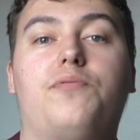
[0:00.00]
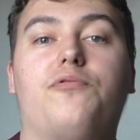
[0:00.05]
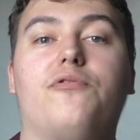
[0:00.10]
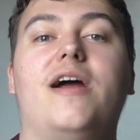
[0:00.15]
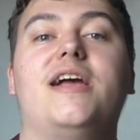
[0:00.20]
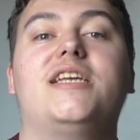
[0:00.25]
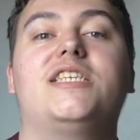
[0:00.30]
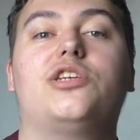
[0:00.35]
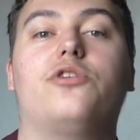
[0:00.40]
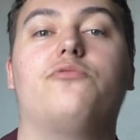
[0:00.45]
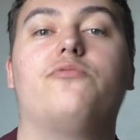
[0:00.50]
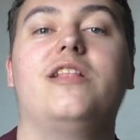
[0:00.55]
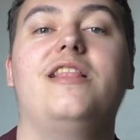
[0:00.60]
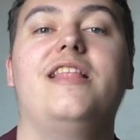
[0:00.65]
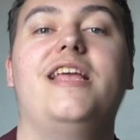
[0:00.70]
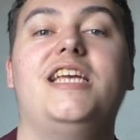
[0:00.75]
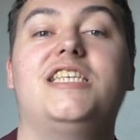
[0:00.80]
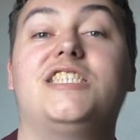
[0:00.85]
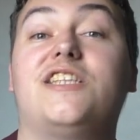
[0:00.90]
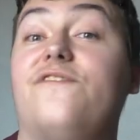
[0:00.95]
press
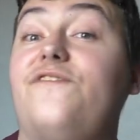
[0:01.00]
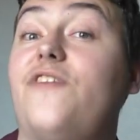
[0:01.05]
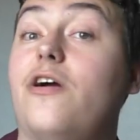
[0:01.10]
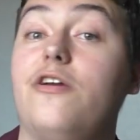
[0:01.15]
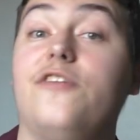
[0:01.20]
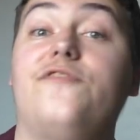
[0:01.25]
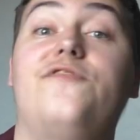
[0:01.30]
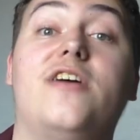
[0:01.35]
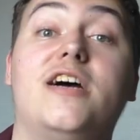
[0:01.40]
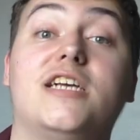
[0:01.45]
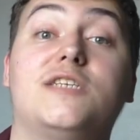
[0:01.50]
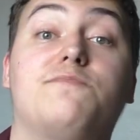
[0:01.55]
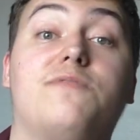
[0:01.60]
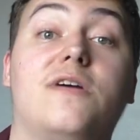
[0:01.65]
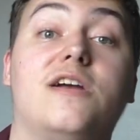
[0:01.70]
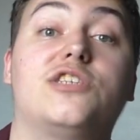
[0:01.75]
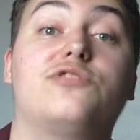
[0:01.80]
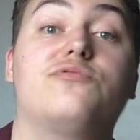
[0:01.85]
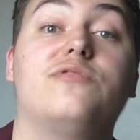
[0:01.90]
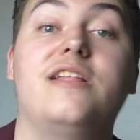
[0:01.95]
release, the very first
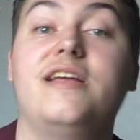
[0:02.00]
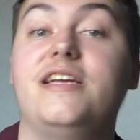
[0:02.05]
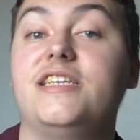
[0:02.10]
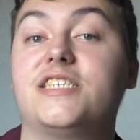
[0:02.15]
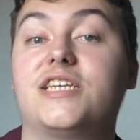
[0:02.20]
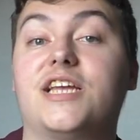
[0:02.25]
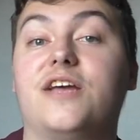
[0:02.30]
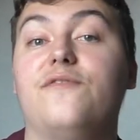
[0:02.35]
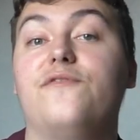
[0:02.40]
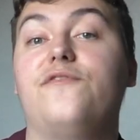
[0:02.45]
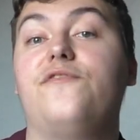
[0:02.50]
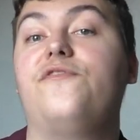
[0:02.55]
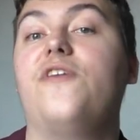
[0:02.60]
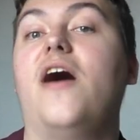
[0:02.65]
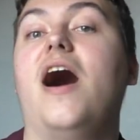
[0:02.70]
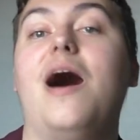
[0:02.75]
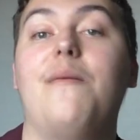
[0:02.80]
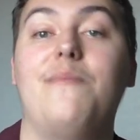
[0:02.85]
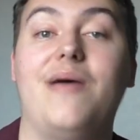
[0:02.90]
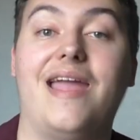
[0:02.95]
press release
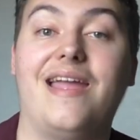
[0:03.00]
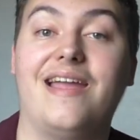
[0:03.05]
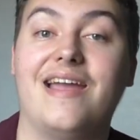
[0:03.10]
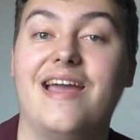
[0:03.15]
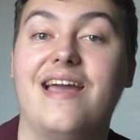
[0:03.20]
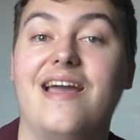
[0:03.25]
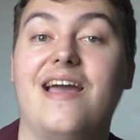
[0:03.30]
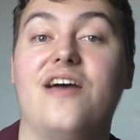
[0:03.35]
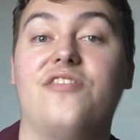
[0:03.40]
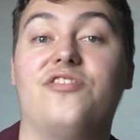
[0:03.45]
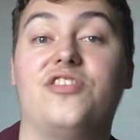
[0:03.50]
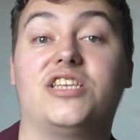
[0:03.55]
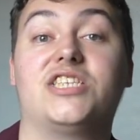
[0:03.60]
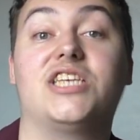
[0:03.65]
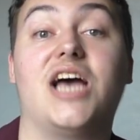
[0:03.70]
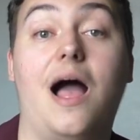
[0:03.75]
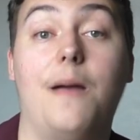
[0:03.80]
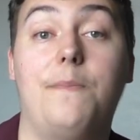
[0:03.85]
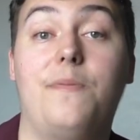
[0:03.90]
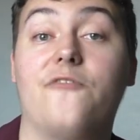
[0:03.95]
confirming the
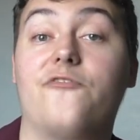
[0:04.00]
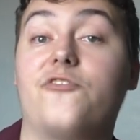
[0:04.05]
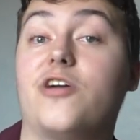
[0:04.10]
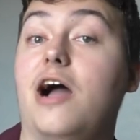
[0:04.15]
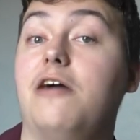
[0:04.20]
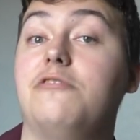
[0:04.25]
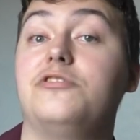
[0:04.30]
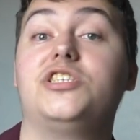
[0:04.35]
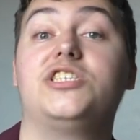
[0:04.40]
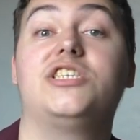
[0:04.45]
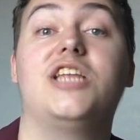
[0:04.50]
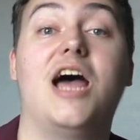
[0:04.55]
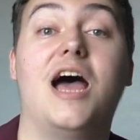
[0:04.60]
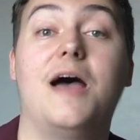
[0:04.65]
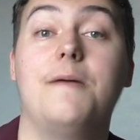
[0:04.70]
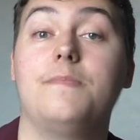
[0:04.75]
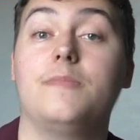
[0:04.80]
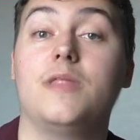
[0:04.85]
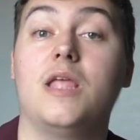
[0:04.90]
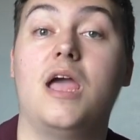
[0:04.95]
type of
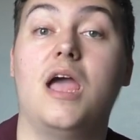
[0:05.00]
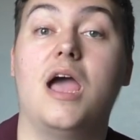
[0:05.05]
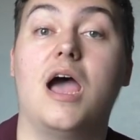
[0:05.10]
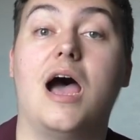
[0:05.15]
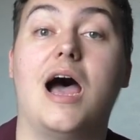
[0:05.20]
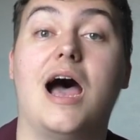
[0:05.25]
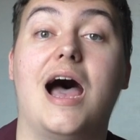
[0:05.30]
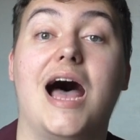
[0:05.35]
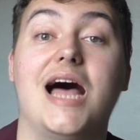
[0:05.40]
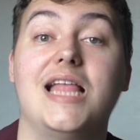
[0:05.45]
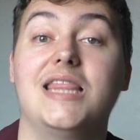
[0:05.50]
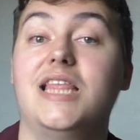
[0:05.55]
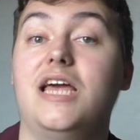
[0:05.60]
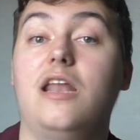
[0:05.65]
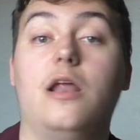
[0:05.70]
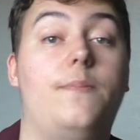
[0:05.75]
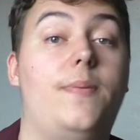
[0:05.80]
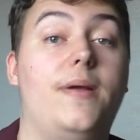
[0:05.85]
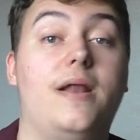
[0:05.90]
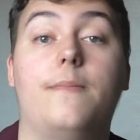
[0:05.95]
coaster, uh, a
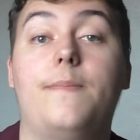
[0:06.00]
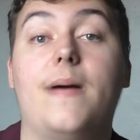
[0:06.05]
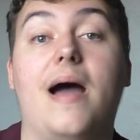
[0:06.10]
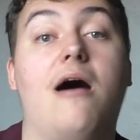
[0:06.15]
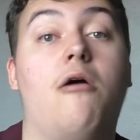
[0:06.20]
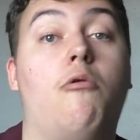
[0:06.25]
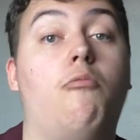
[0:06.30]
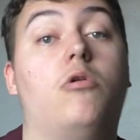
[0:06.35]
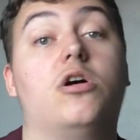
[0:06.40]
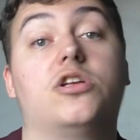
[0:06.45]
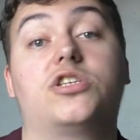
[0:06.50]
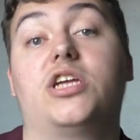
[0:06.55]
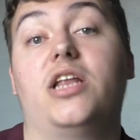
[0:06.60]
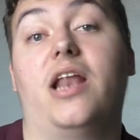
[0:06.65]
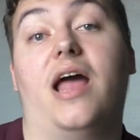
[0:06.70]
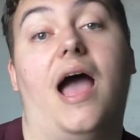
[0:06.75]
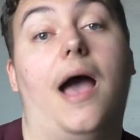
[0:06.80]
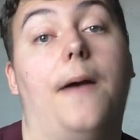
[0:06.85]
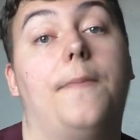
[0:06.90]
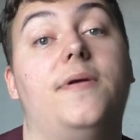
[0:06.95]
little bit about what's going
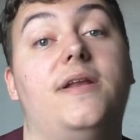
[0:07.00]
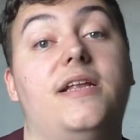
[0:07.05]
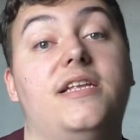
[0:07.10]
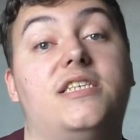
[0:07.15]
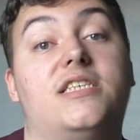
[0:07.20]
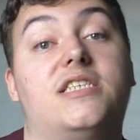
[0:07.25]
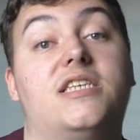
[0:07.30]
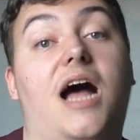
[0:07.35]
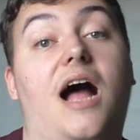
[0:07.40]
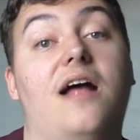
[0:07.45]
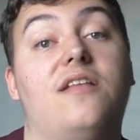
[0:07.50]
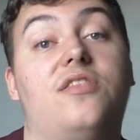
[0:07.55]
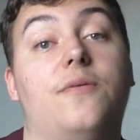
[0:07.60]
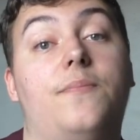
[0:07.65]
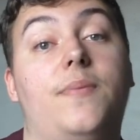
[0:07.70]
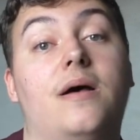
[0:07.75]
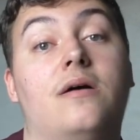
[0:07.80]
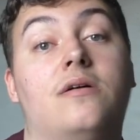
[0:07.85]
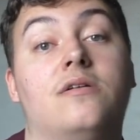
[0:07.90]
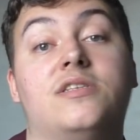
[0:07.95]
to happen inside the
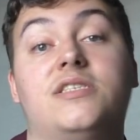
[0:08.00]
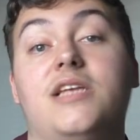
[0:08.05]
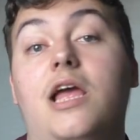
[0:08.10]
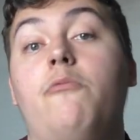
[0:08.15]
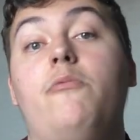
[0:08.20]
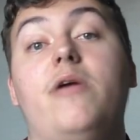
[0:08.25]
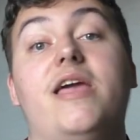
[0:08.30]
building.